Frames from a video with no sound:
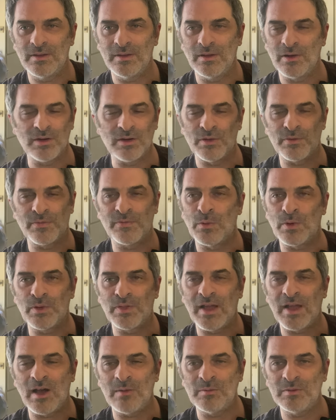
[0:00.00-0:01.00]
or their
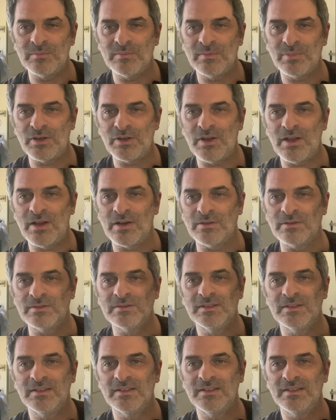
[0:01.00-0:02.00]
fourth album, but no,
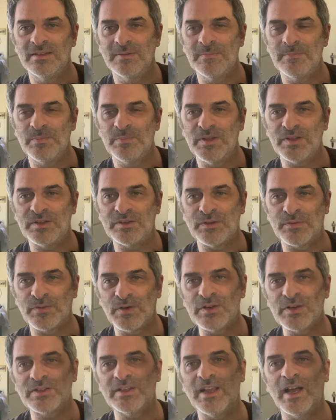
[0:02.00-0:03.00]
it's the
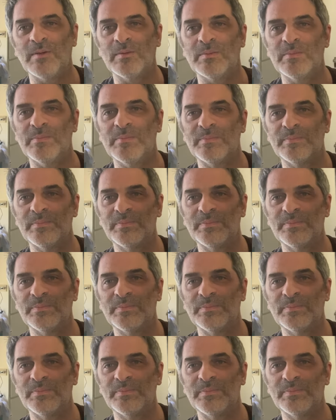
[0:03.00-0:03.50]
first album.